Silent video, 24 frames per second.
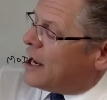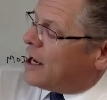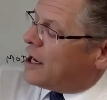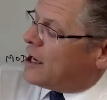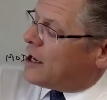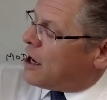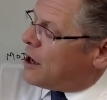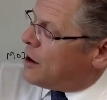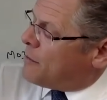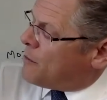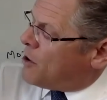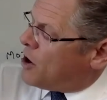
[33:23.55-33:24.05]

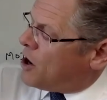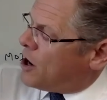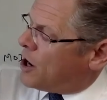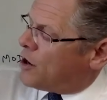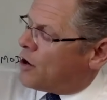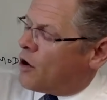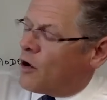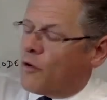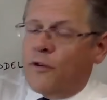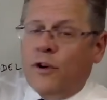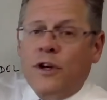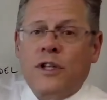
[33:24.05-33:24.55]
come on
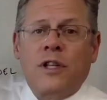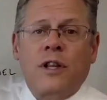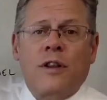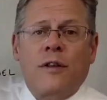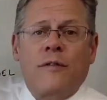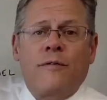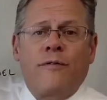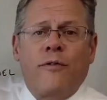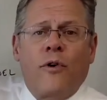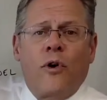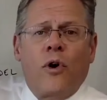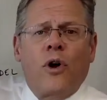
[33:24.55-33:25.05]
over to the
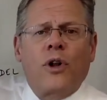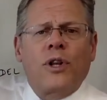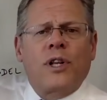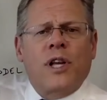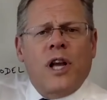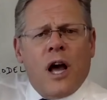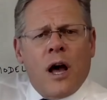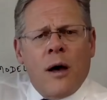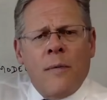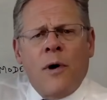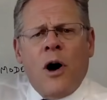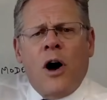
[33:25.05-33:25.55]
fold,
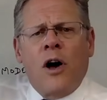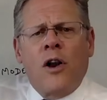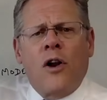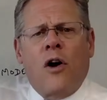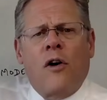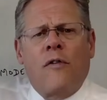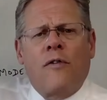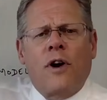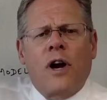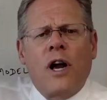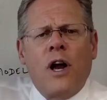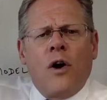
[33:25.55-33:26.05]
come on
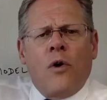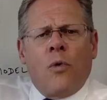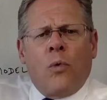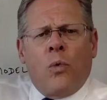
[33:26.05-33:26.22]
over,